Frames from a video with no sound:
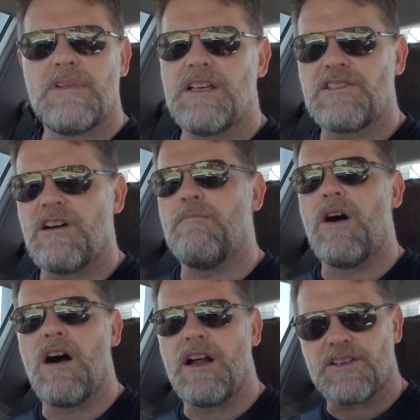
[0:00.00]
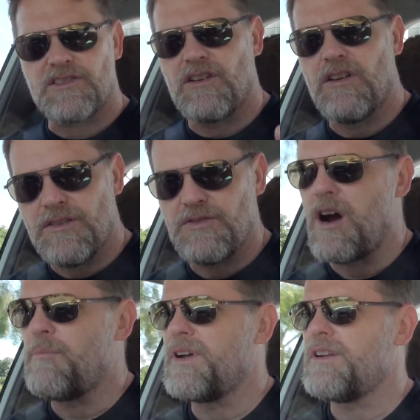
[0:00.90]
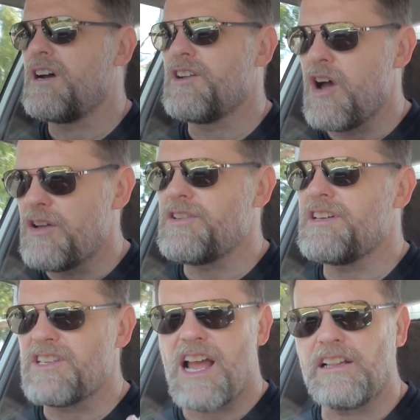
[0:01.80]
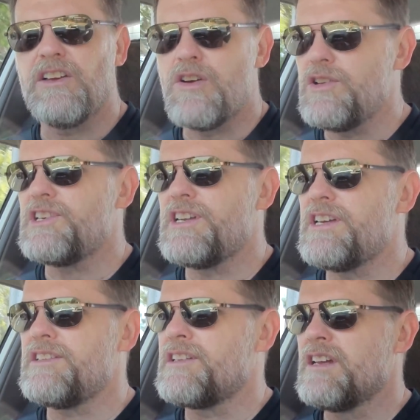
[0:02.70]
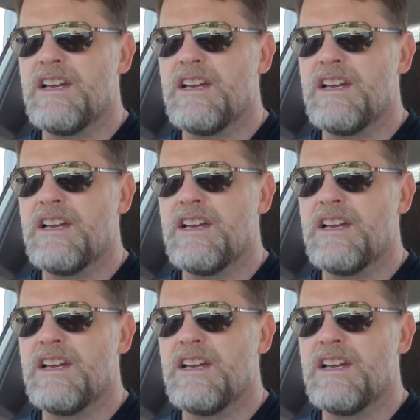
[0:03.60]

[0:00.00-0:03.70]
It's not mine. I saw her drop it. I know exactly whose it is.